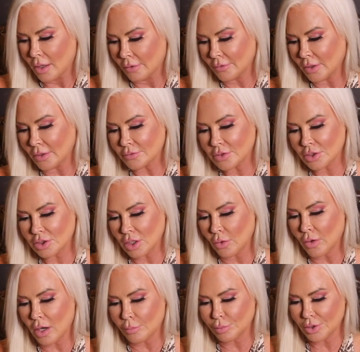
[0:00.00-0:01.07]
of gifts to
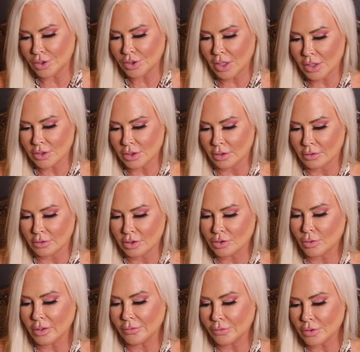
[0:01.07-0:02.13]
show our appreciation. The
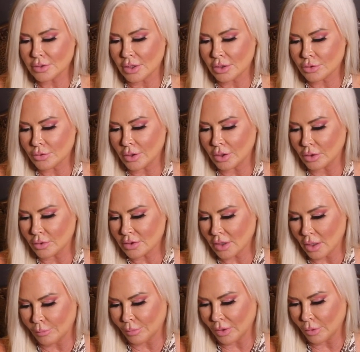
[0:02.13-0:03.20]
21st century newest
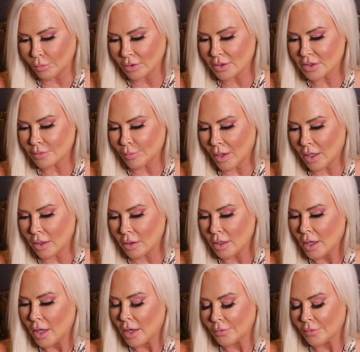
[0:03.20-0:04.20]
company will inspire